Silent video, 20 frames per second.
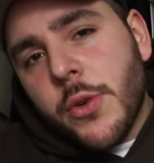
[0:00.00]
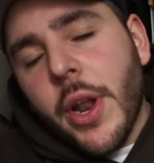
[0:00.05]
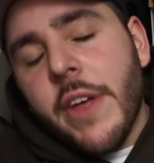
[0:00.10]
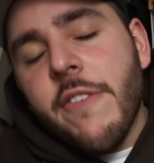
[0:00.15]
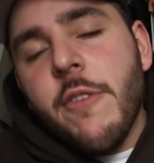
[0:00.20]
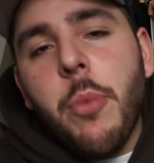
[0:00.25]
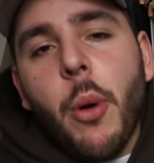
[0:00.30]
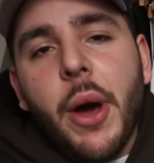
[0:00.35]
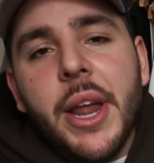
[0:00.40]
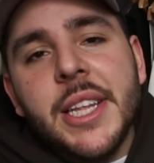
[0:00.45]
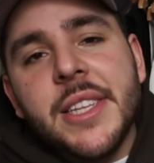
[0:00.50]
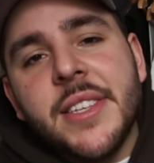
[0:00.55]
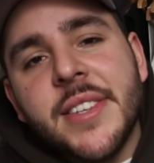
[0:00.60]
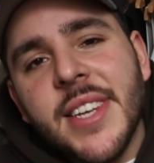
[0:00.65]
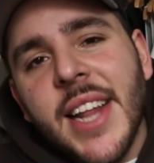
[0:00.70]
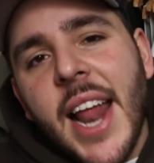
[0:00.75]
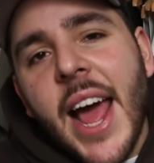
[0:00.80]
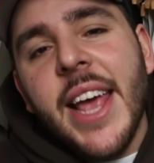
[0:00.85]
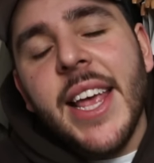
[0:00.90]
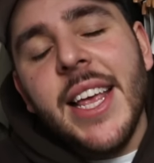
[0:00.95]
good, everybody?
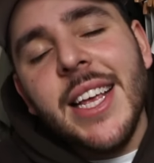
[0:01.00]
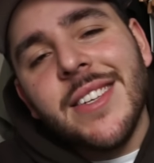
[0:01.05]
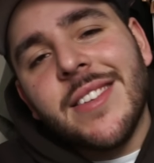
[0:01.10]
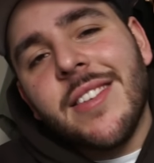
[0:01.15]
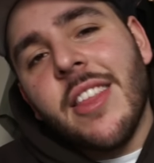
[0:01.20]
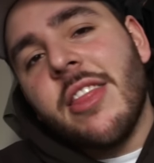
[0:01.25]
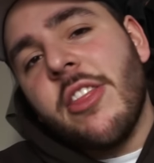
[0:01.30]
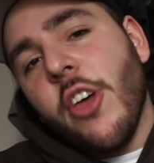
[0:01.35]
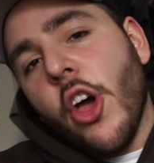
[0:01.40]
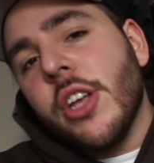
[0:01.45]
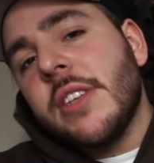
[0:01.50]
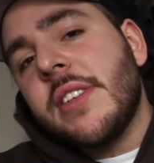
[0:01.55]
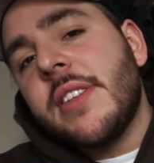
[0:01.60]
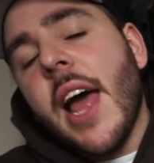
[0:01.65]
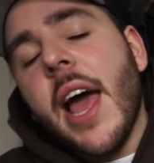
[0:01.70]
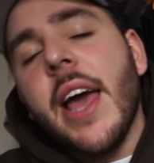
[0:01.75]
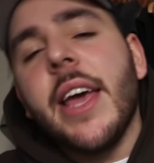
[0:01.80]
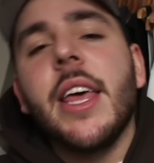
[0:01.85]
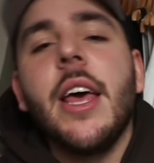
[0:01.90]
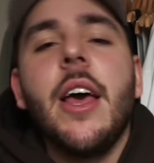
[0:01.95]
Today is
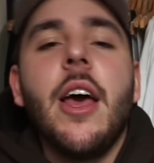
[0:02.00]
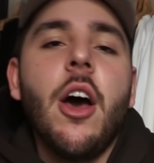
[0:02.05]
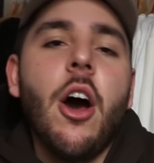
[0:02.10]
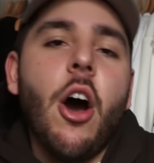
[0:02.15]
Thursday.